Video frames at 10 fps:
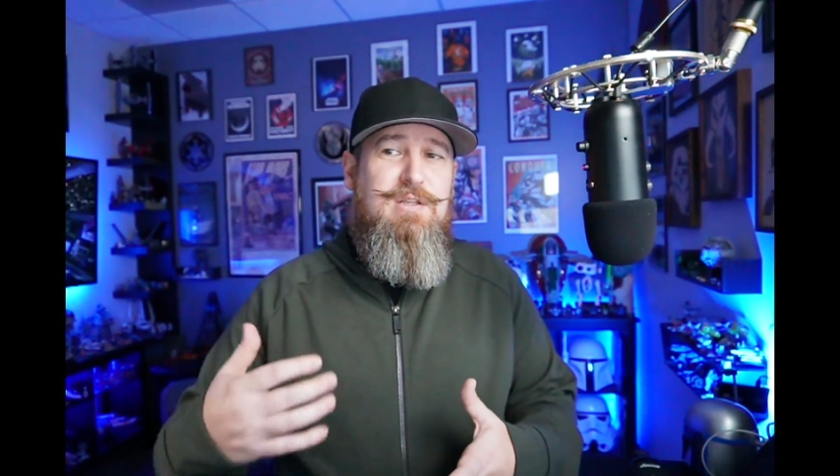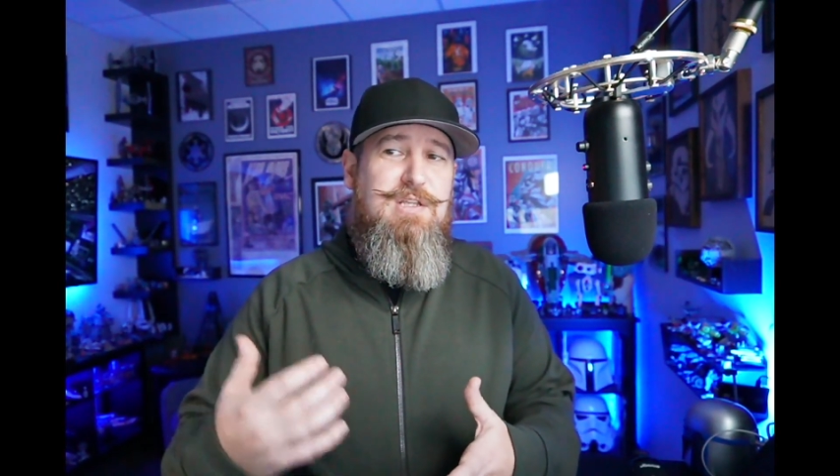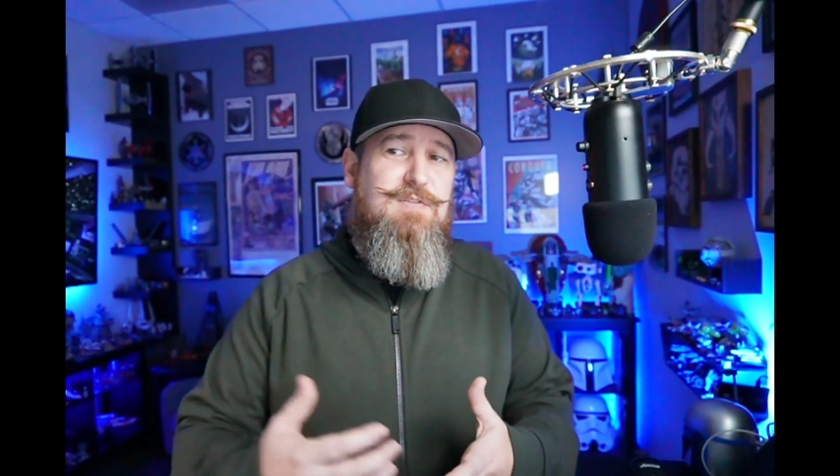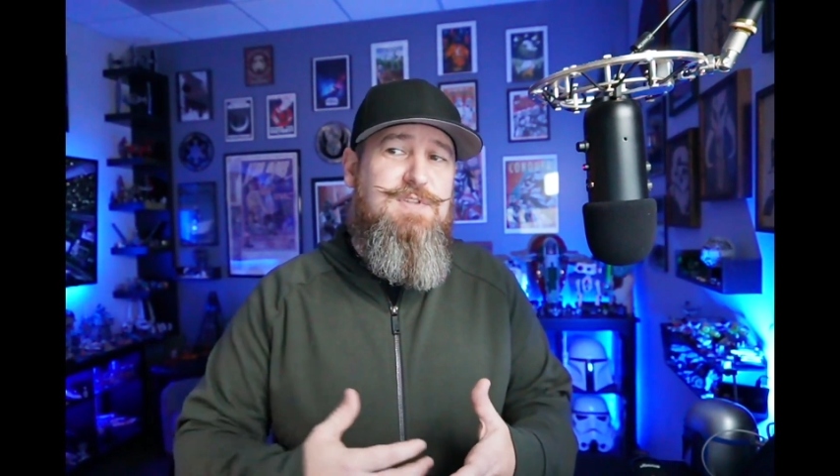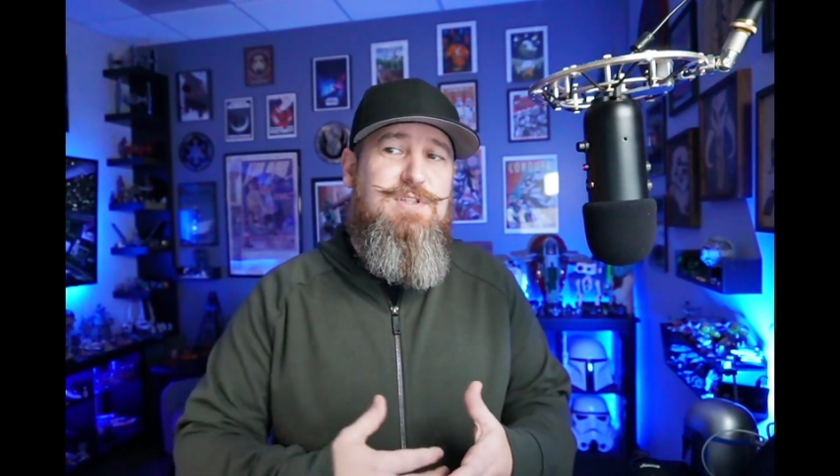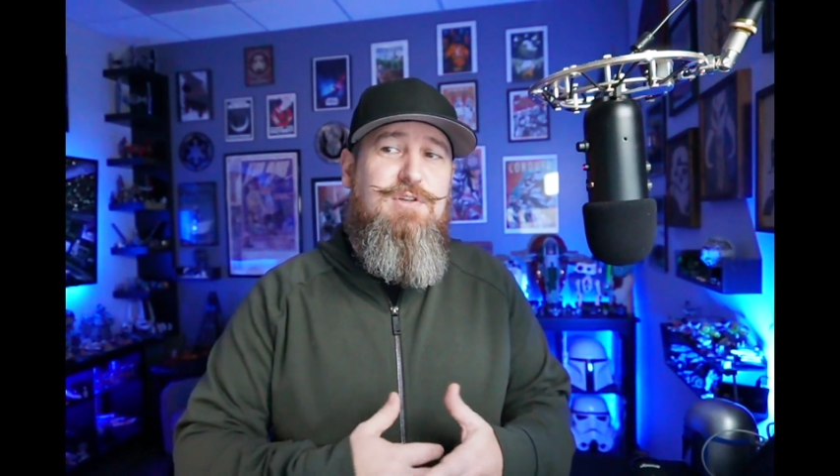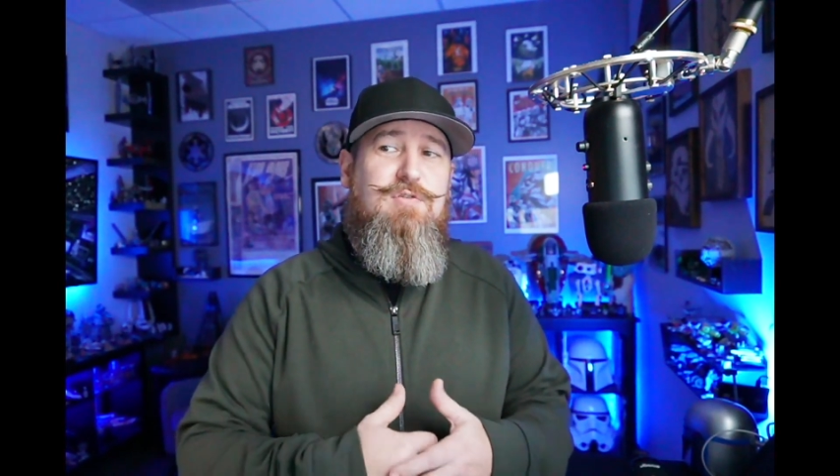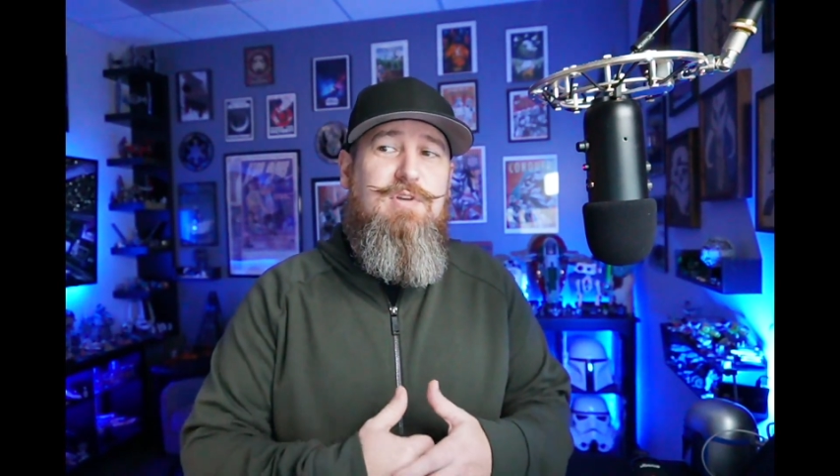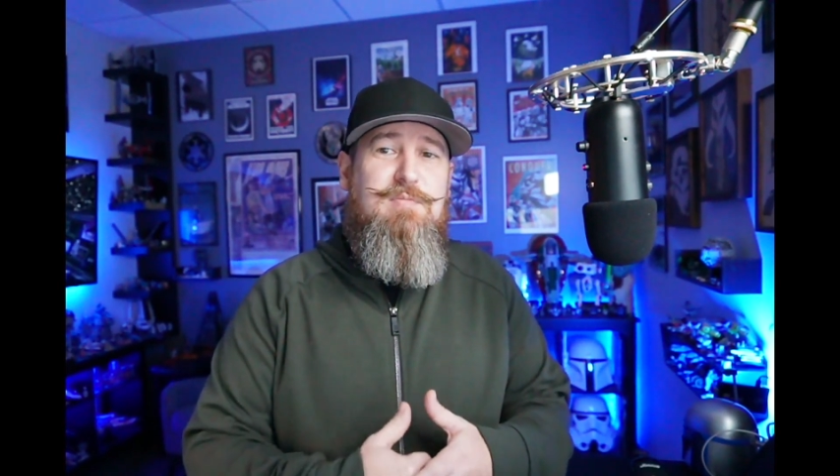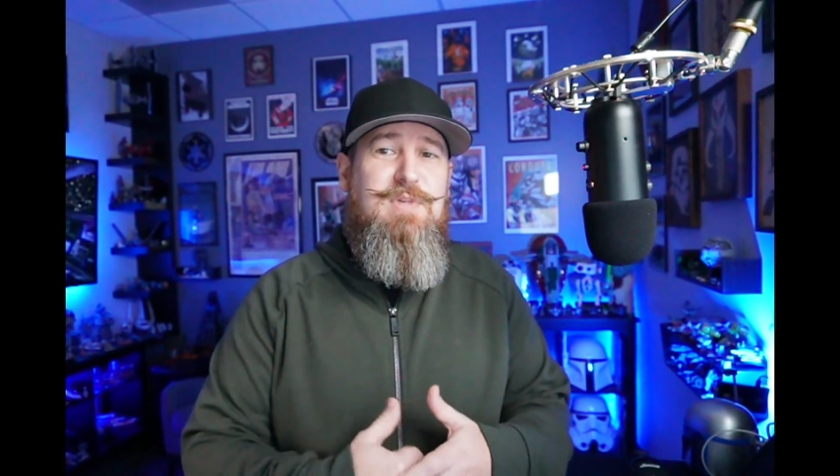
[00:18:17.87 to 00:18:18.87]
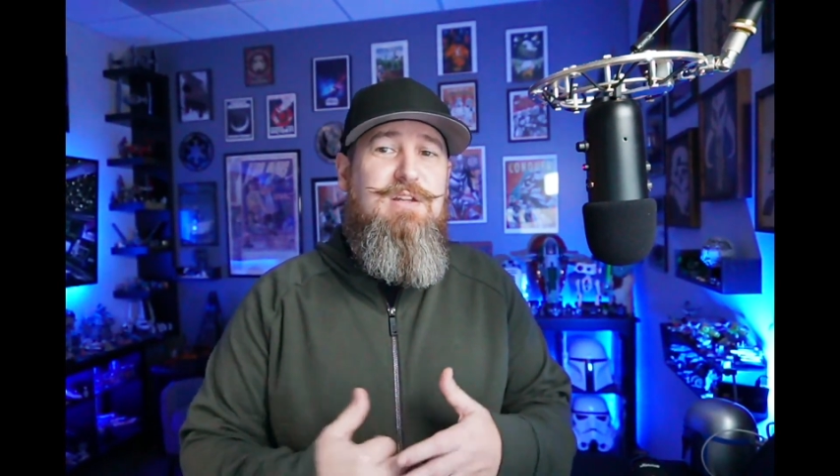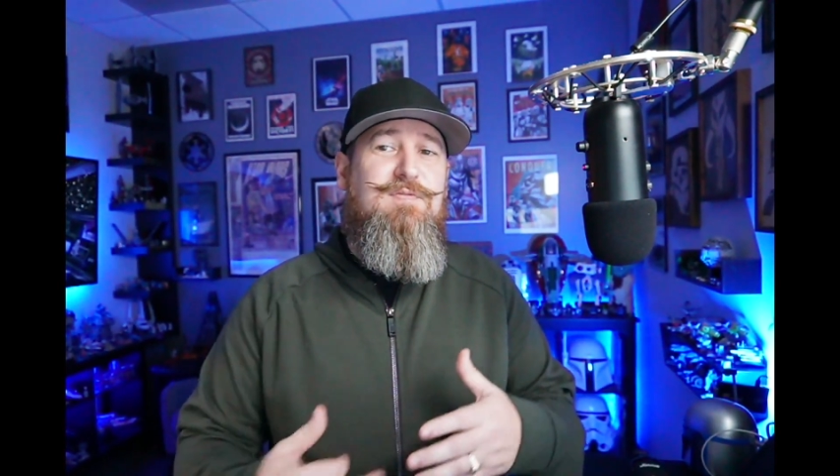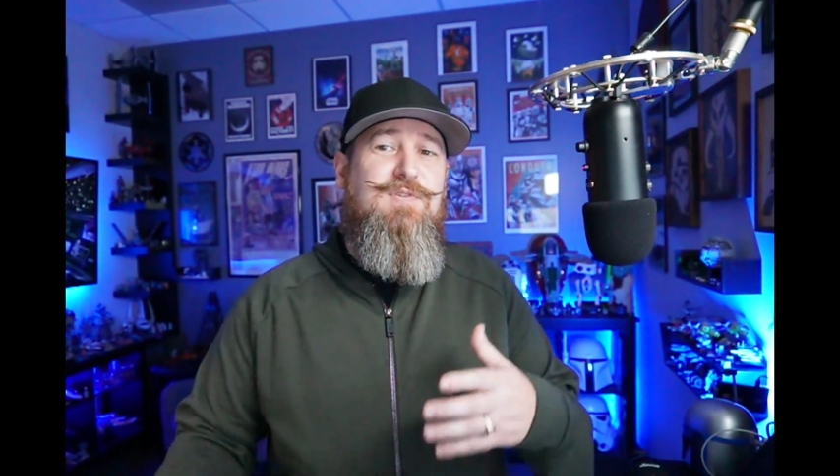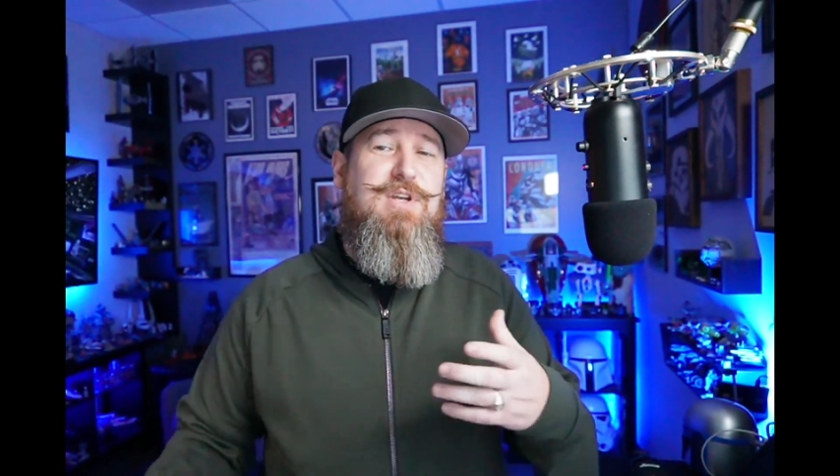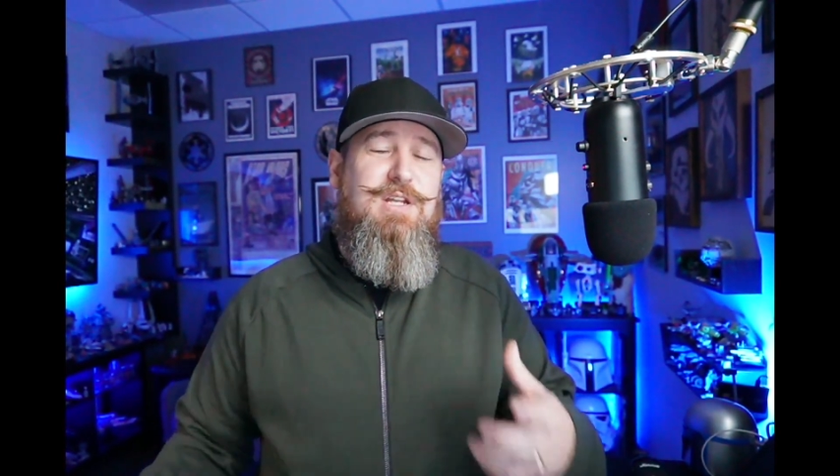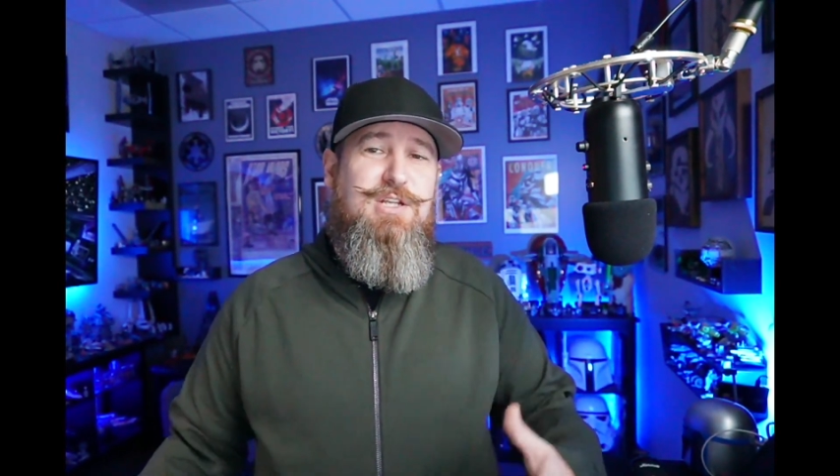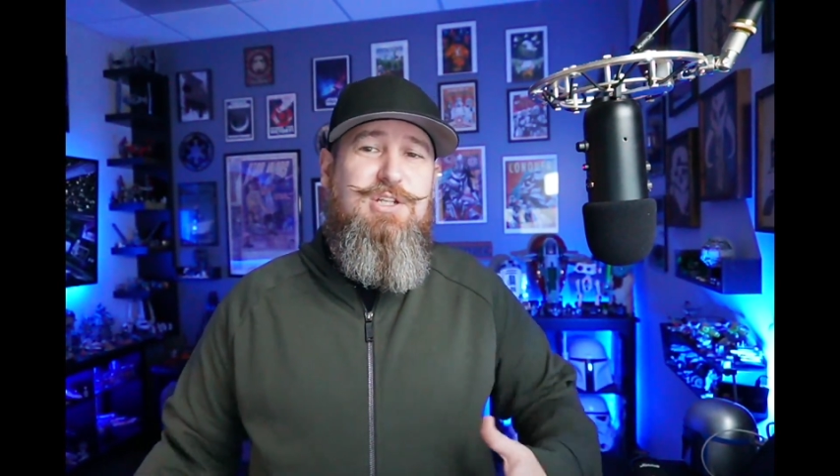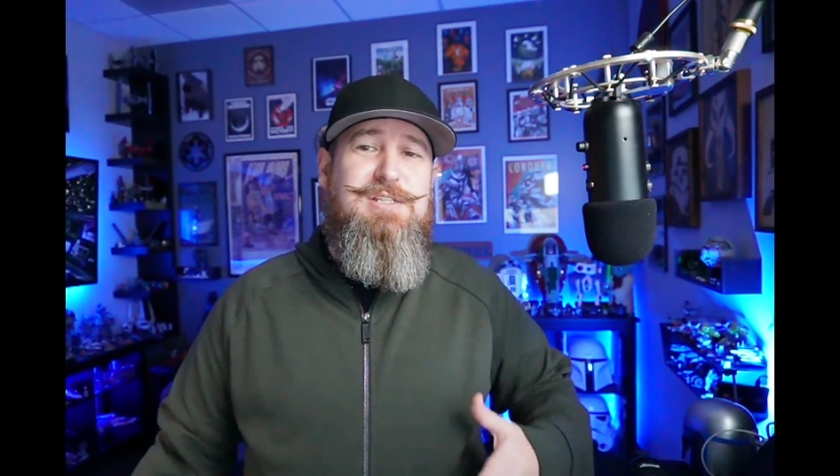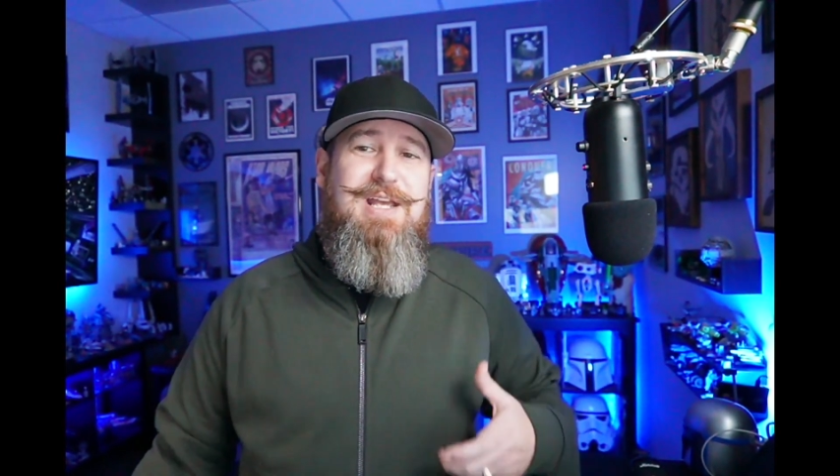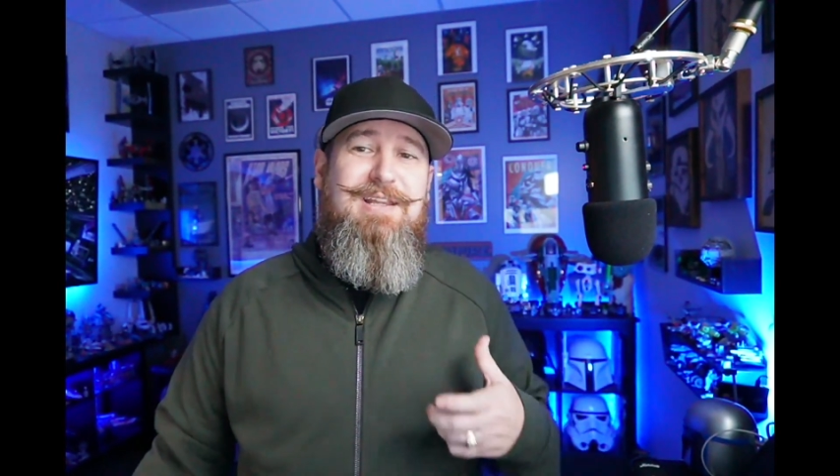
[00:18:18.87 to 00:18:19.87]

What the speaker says: gifts to create meaningful connections